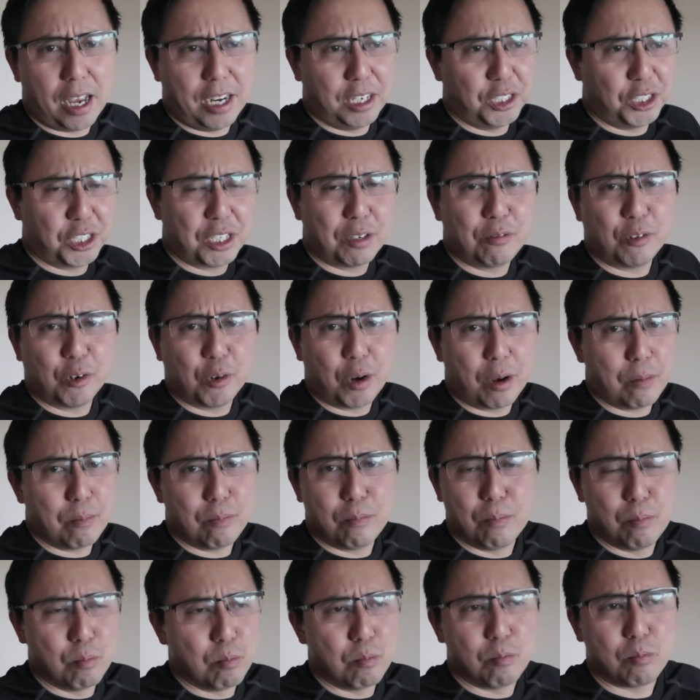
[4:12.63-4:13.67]
in general
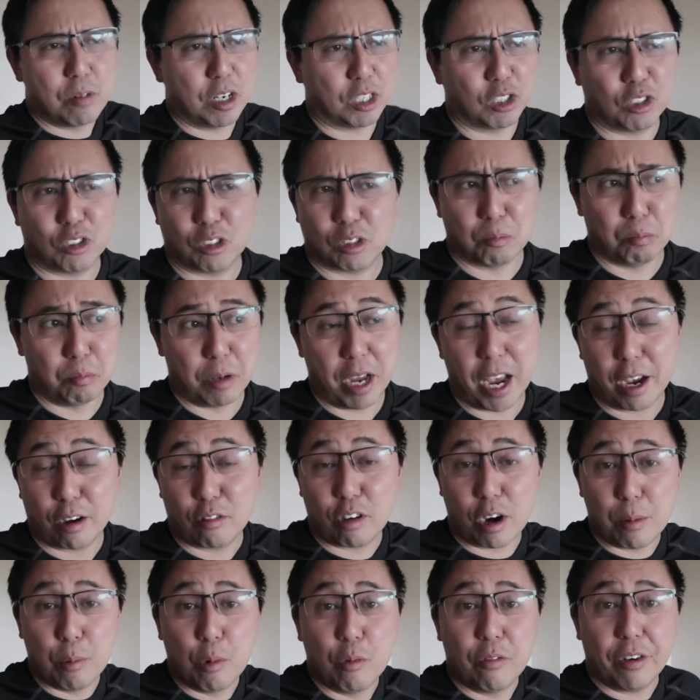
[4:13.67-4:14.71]
and just yeah
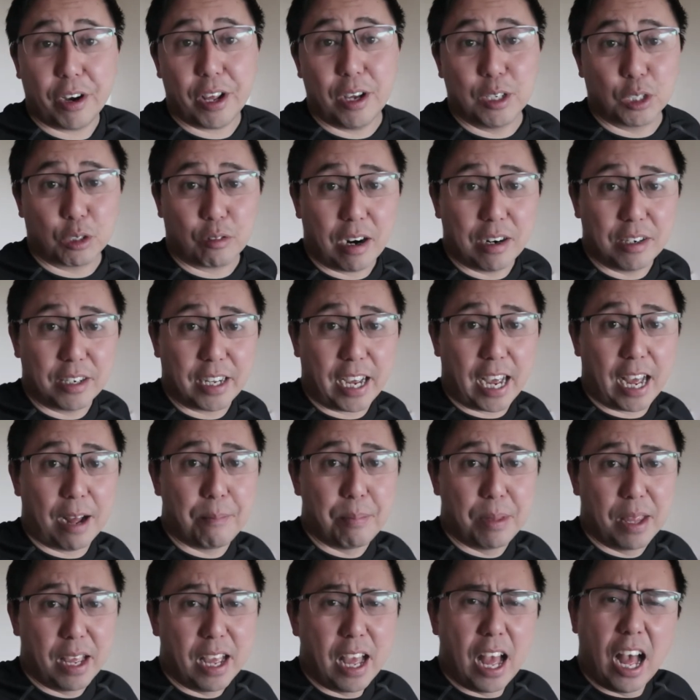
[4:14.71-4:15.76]
create more videos around that